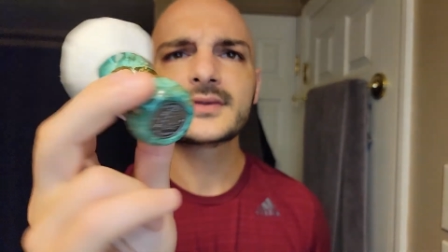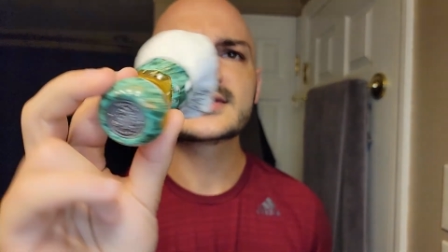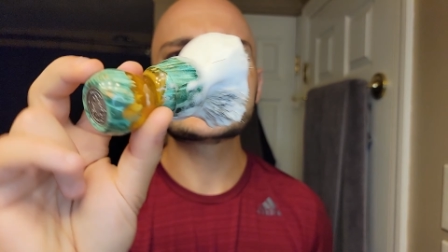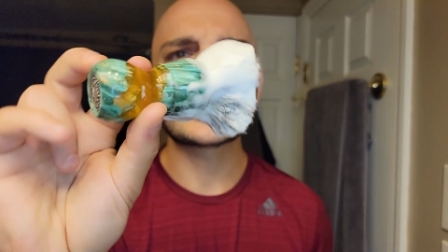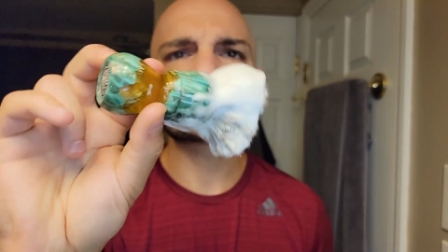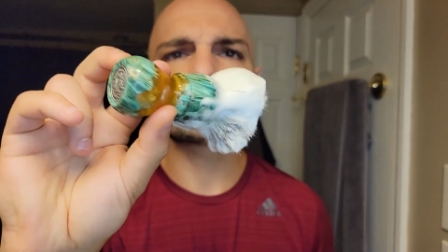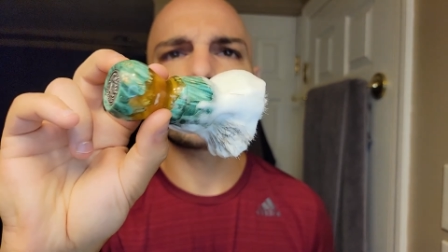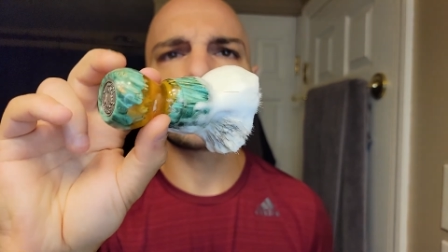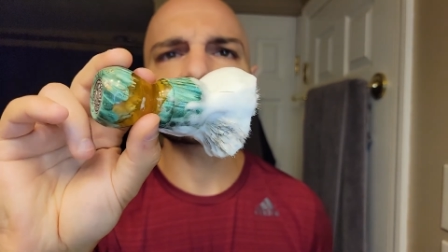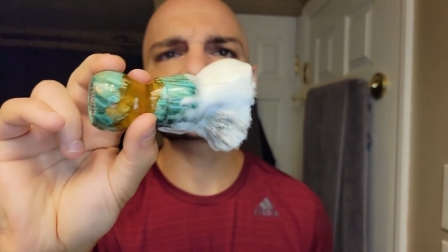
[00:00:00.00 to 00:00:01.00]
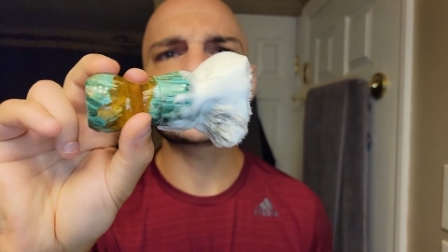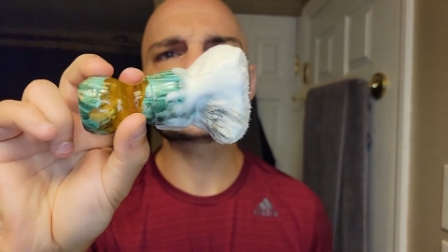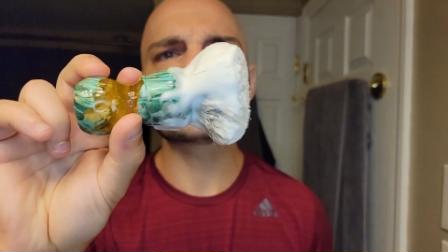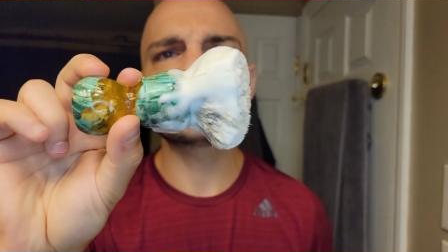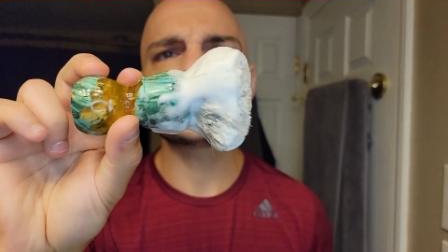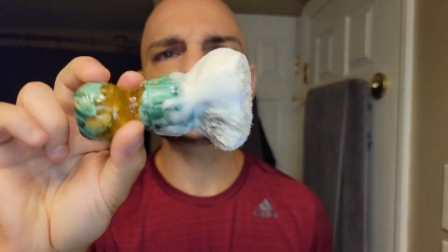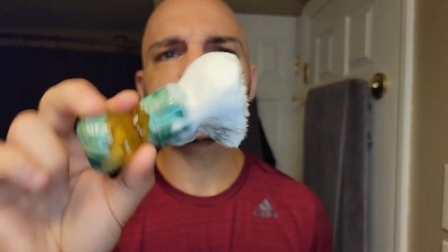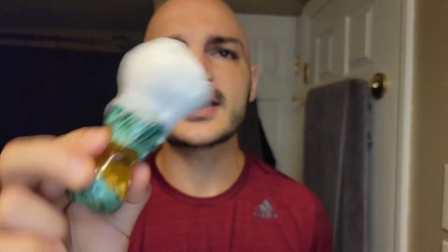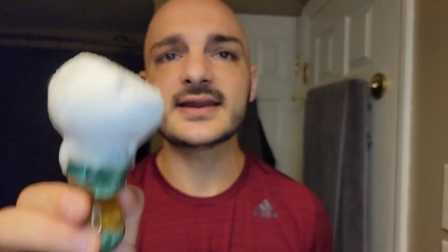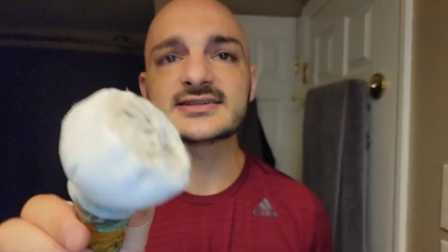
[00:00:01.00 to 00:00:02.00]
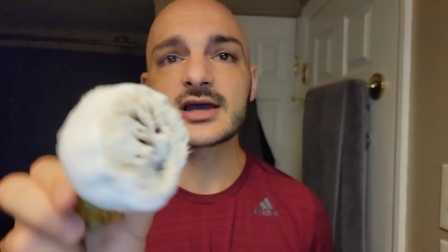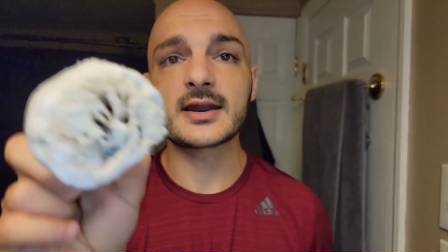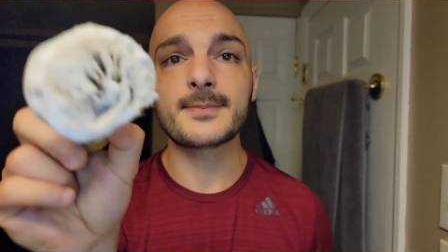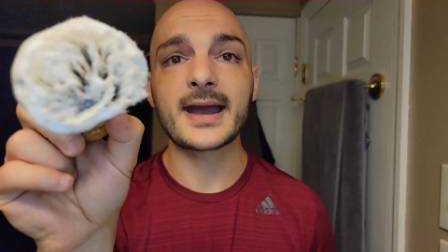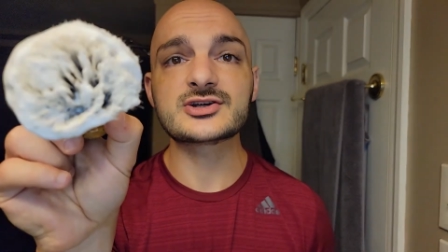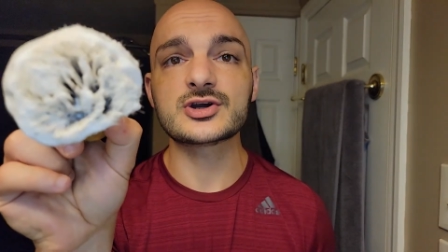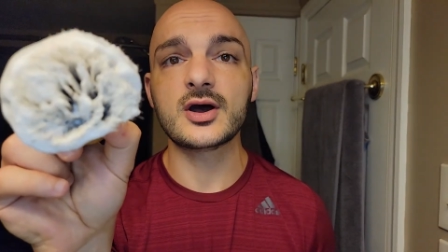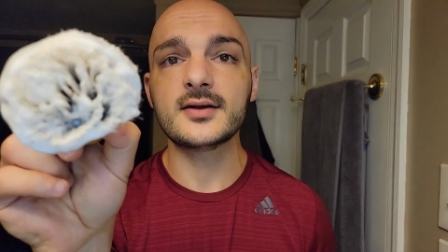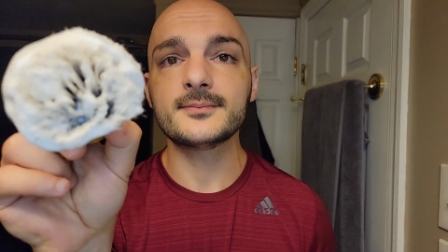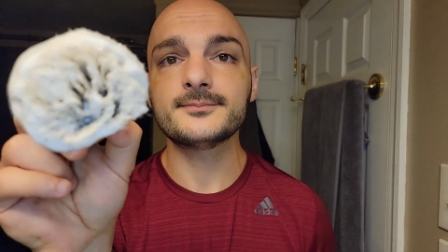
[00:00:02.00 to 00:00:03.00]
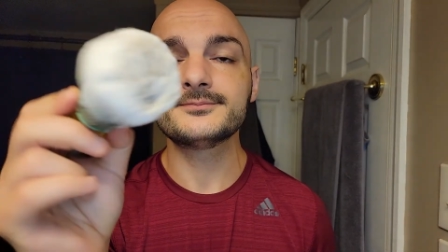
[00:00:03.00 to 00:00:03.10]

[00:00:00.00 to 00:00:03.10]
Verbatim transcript: It's nice and polished, nice and finished, and it's got a badger knot.